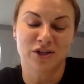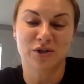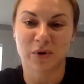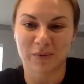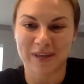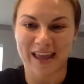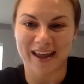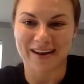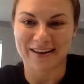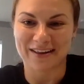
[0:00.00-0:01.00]
do what we
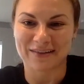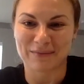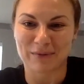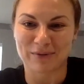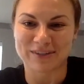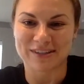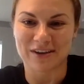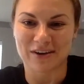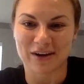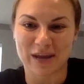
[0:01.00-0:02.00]
can at, when we're
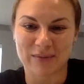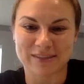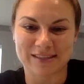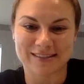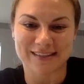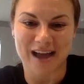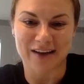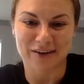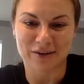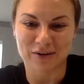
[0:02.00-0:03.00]
stuck on campus
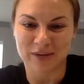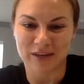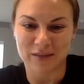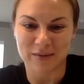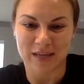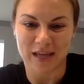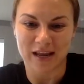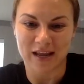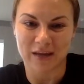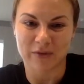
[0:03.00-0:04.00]
inside a little bit in the
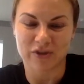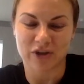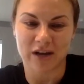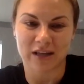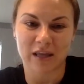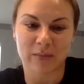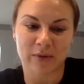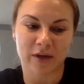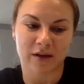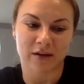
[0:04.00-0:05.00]
beginning and we try to keep
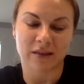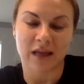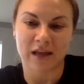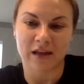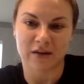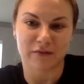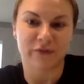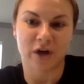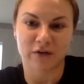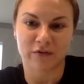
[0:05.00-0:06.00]
it light and
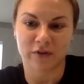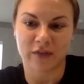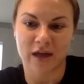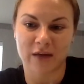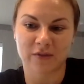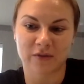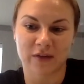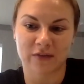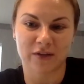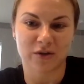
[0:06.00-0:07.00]
fun for them so
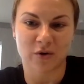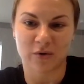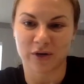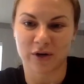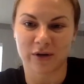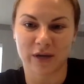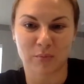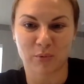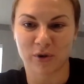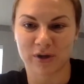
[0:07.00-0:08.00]
that they don't you know
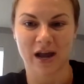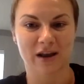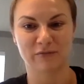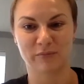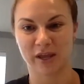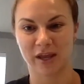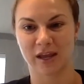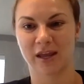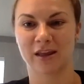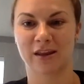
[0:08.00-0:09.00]
get bored kind of being
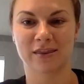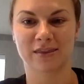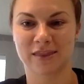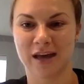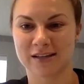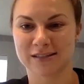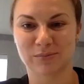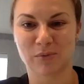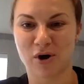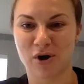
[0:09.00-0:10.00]
in that
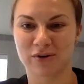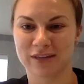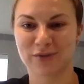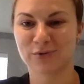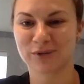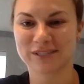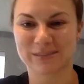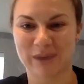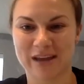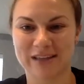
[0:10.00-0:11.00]
small indoor
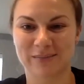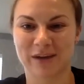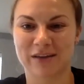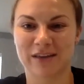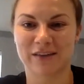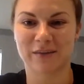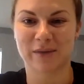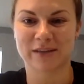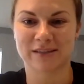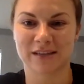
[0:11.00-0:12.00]
space but i think the
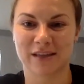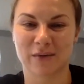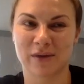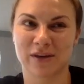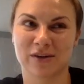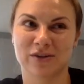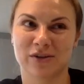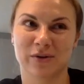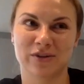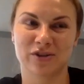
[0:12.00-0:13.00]
best thing that we can
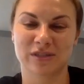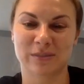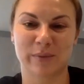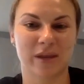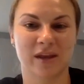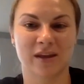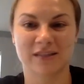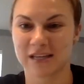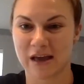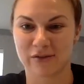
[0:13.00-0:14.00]
do is just be
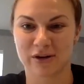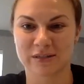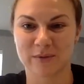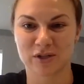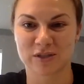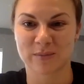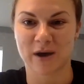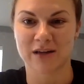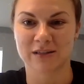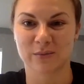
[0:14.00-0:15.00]
together as much as
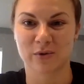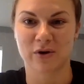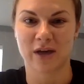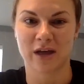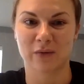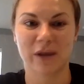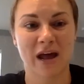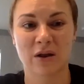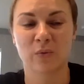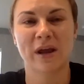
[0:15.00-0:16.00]
possible and we
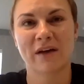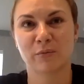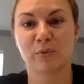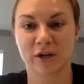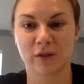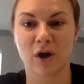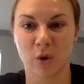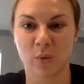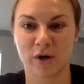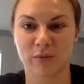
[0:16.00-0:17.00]
have we have a pretty
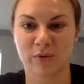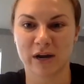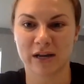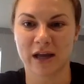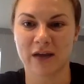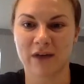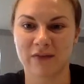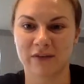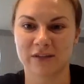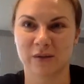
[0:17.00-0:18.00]
long winter break at
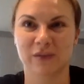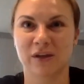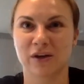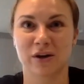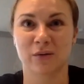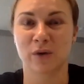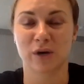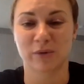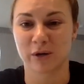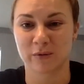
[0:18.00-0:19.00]
lafayette so i think our
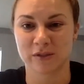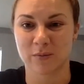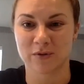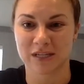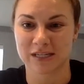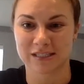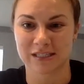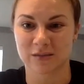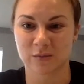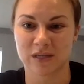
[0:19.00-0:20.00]
winter break was almost like
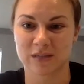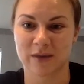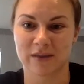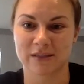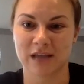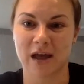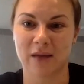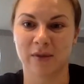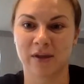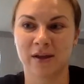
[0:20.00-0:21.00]
six weeks by the
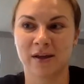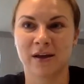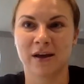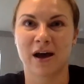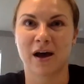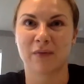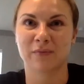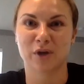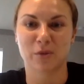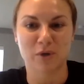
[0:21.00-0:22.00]
time um,
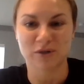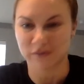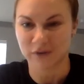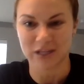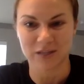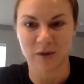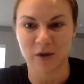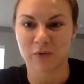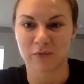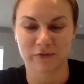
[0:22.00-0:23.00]
you know, most of our kids went
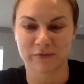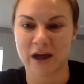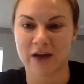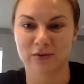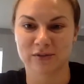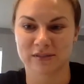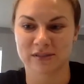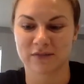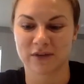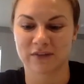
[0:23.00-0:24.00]
home for finals and
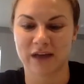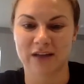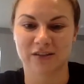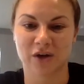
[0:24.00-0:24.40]
stuff like that.